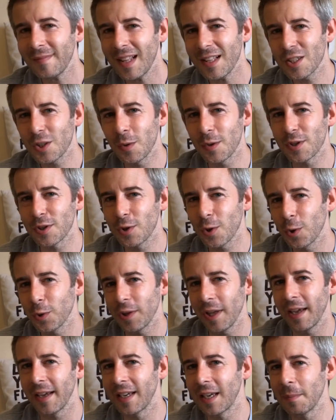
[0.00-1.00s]
So it's thought
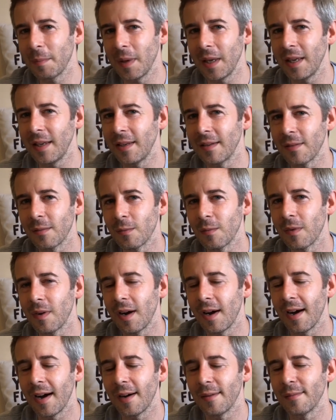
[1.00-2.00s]
that it could be
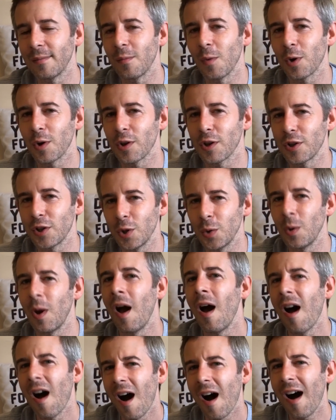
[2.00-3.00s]
um, one of the two.
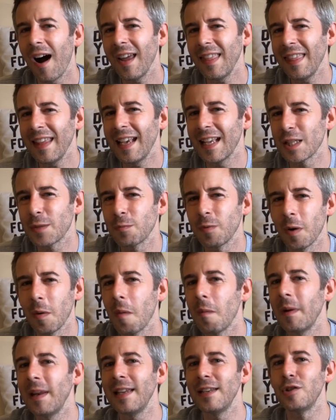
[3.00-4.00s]
I think it's
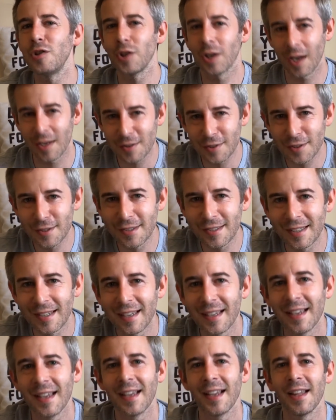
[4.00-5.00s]
probably just
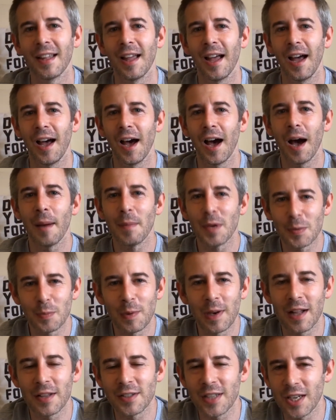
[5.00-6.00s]
uh, a
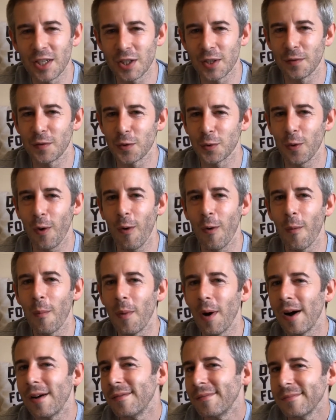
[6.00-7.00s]
mispronunciation of troll,
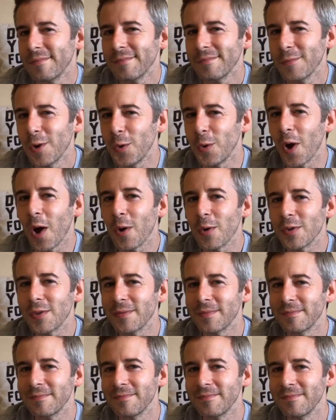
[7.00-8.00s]
but who knows.
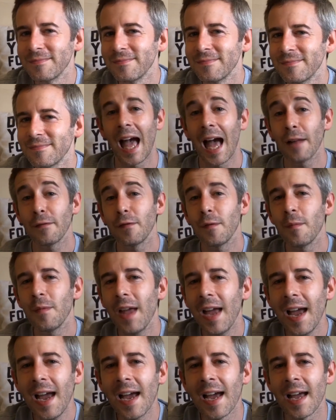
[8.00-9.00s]
And from
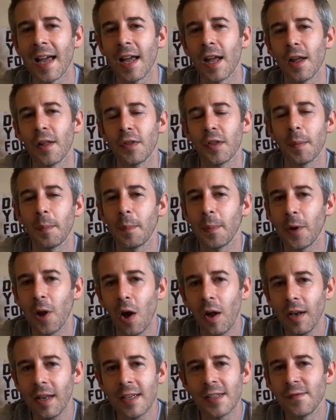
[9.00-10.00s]
there, the
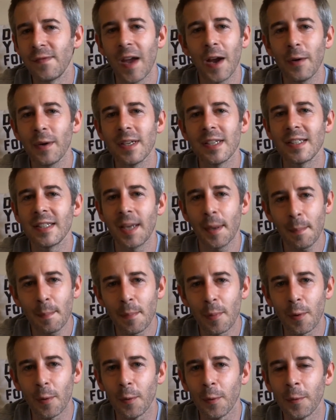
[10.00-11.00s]
plot is very
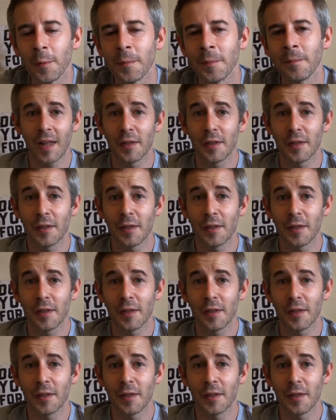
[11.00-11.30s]
simple.